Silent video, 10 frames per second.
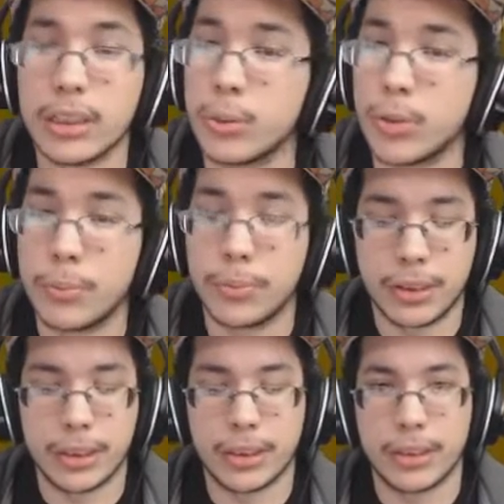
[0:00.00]
a Wurmples
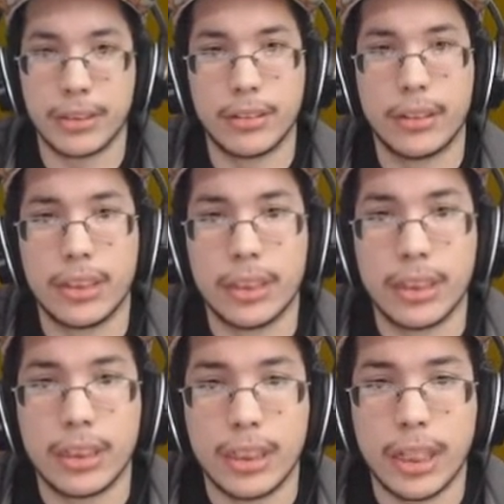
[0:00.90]
here, so
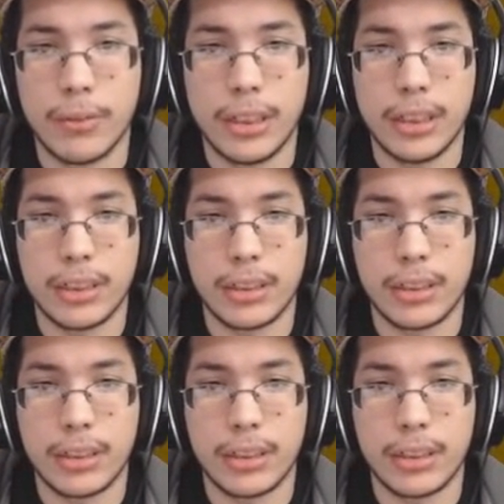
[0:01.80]
not really